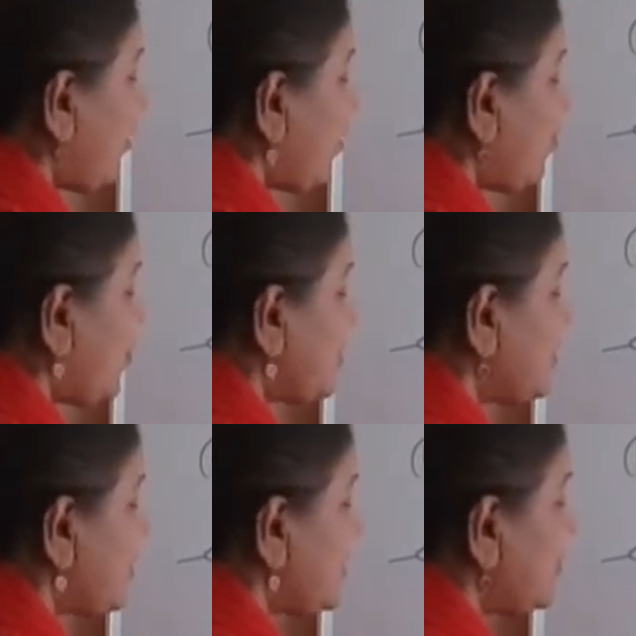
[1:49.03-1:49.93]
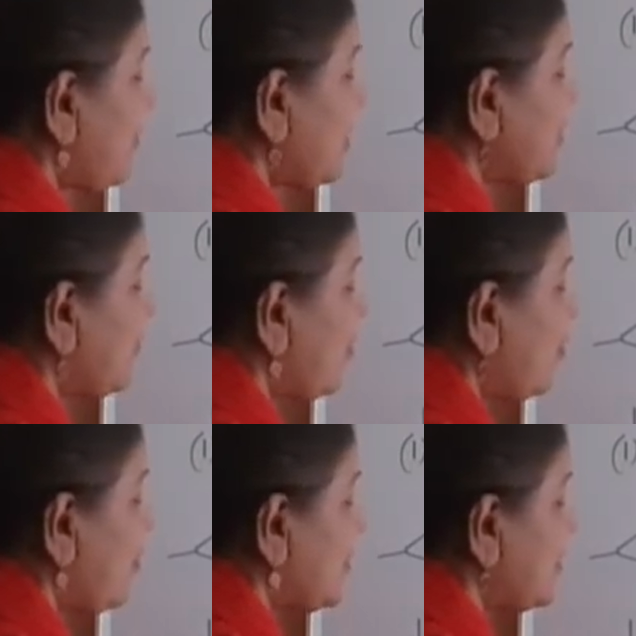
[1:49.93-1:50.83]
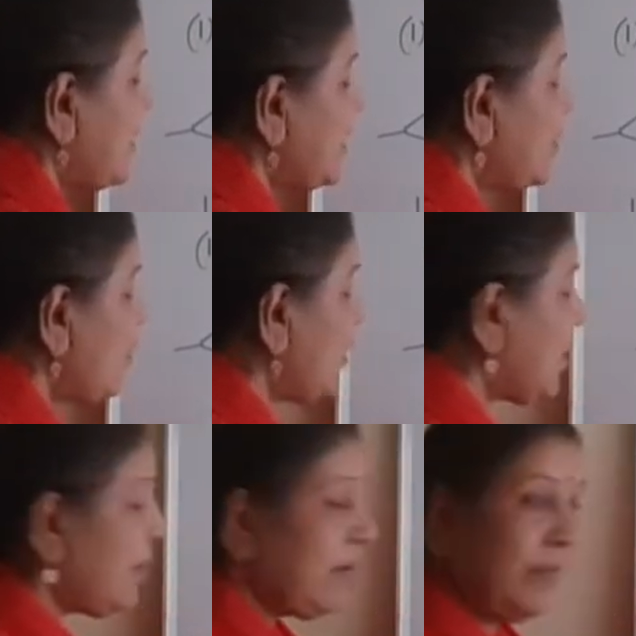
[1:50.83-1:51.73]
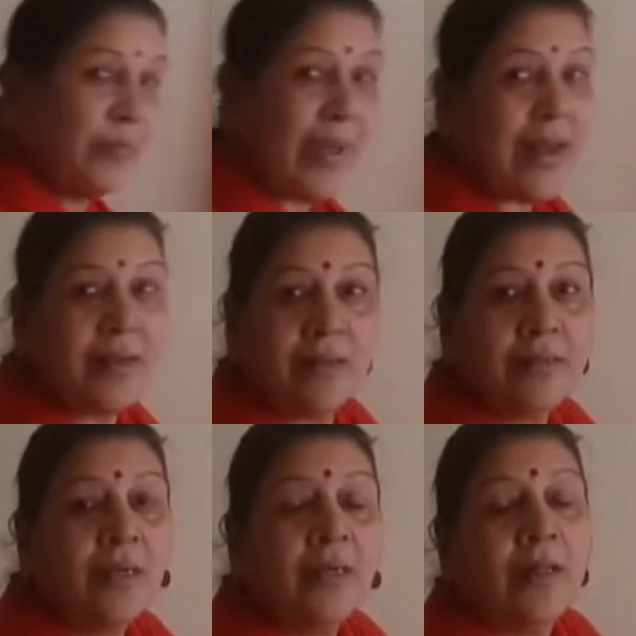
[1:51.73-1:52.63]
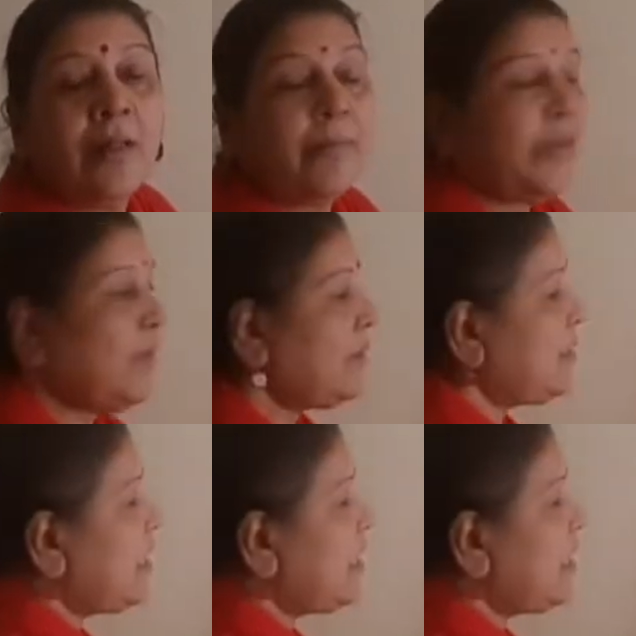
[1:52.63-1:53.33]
1 upon 6 plus 1 upon 6. So the parallel, because